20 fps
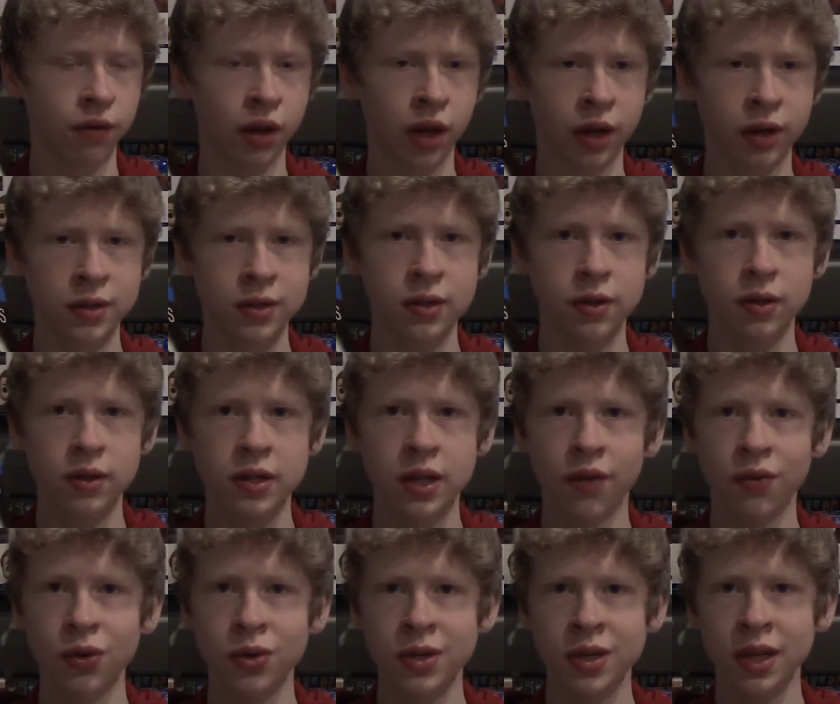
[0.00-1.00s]
A lot of
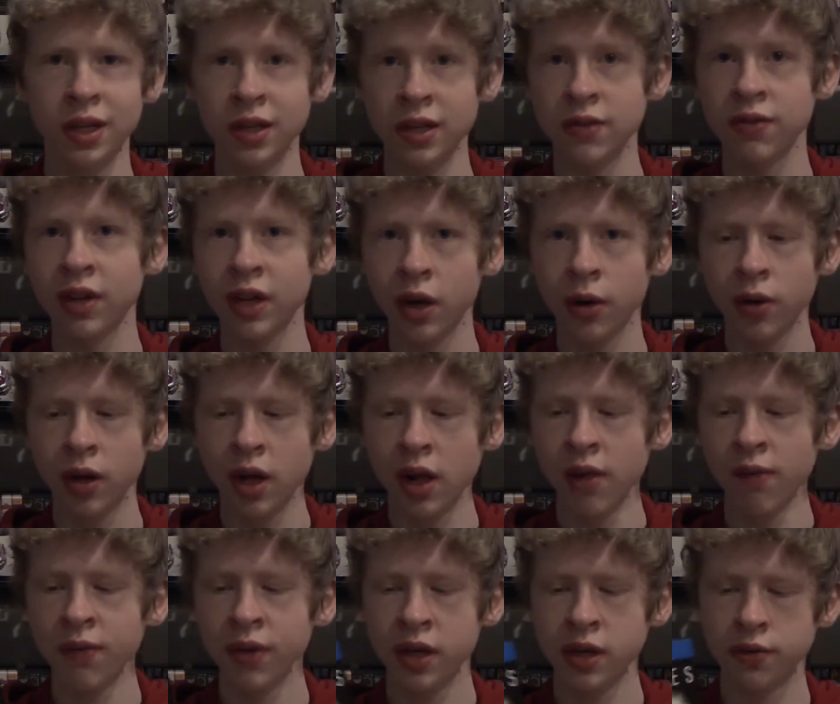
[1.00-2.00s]
stuff you'll see in this video
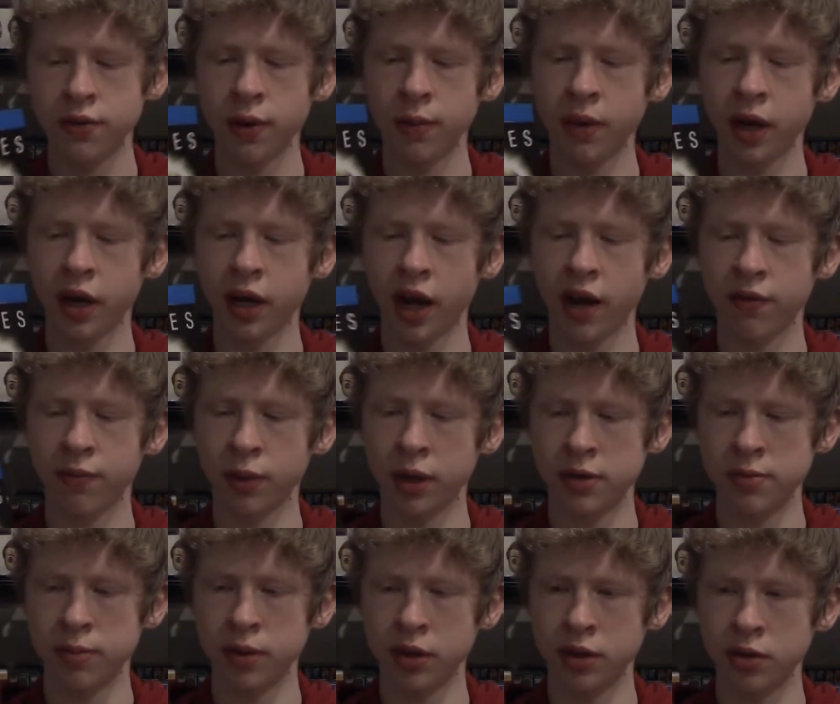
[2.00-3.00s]
is from that Half
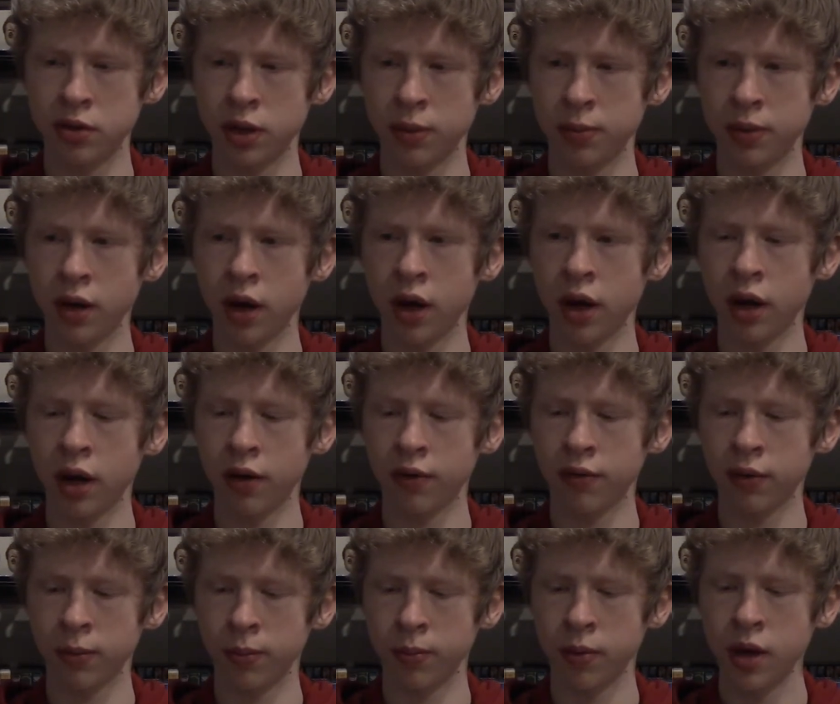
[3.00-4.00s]
Price Butch trip
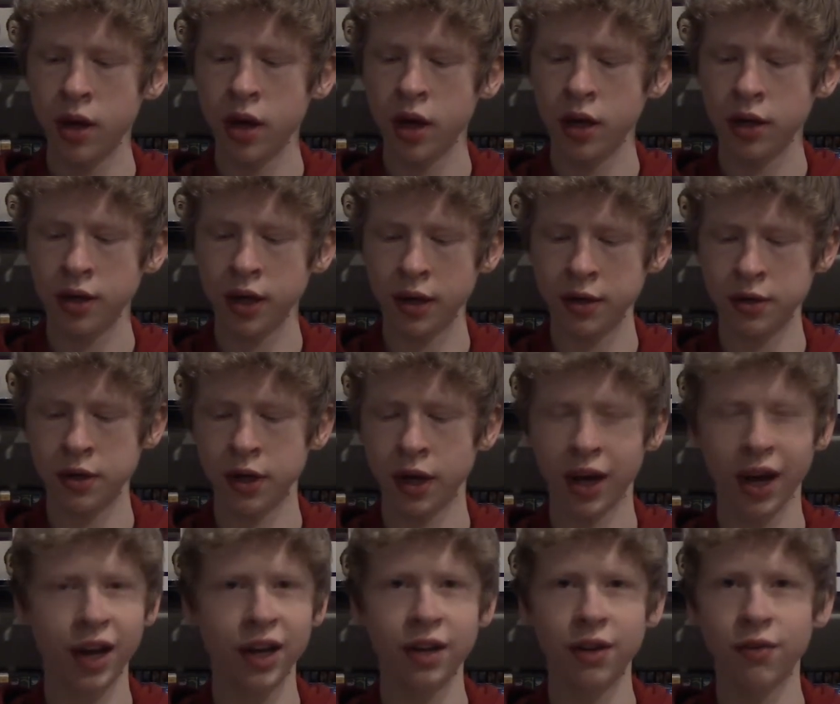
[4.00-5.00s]
from yesterday.
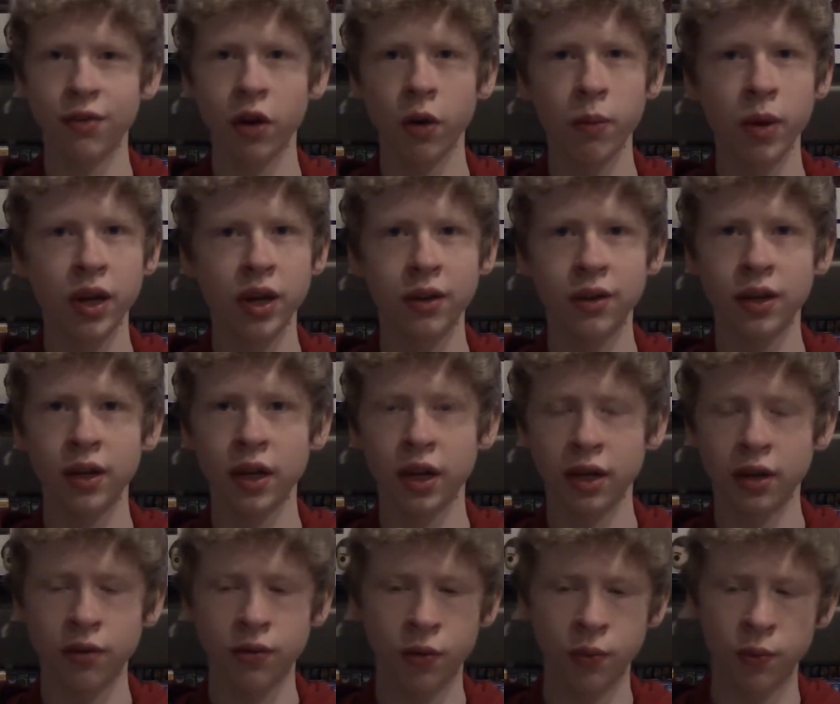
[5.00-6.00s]
I didn't film anything. I
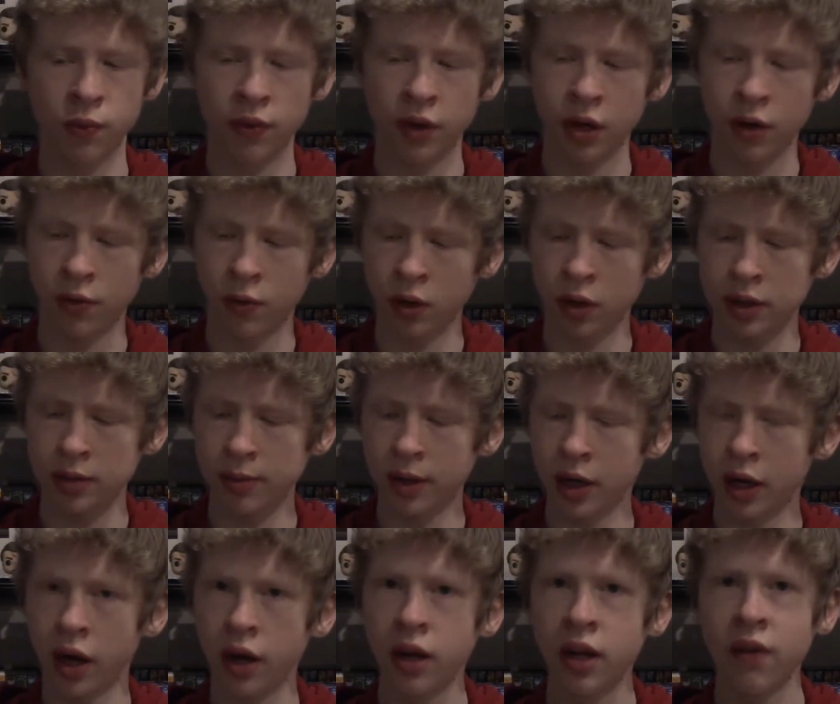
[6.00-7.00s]
didn't film a video for it,
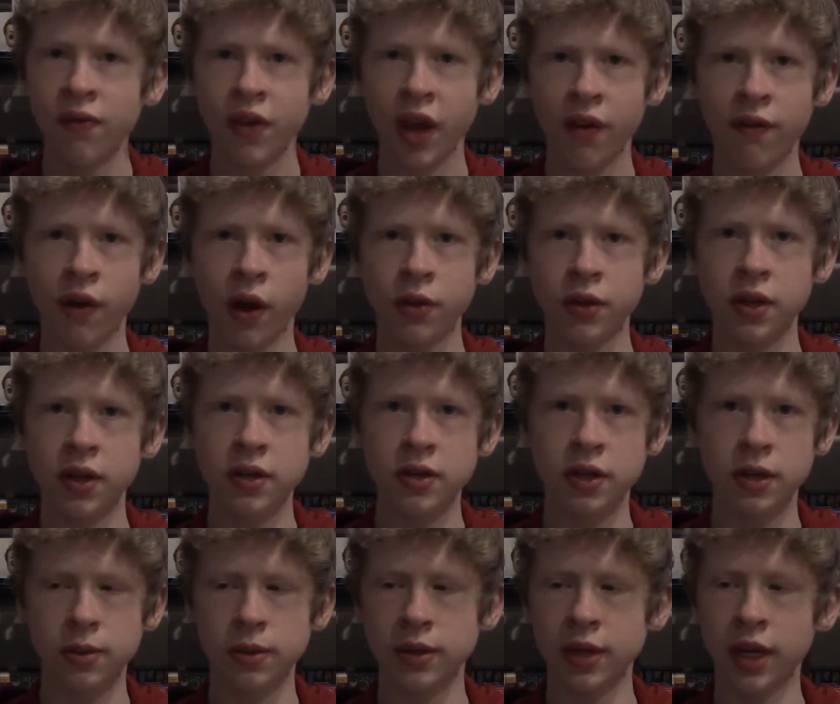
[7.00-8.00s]
but I found this.
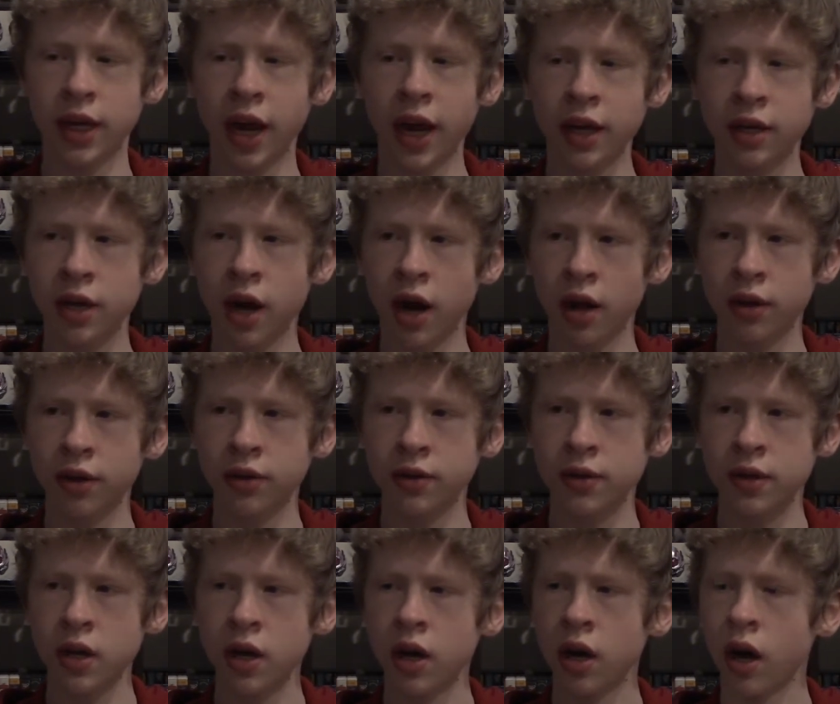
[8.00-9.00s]
This was like $8.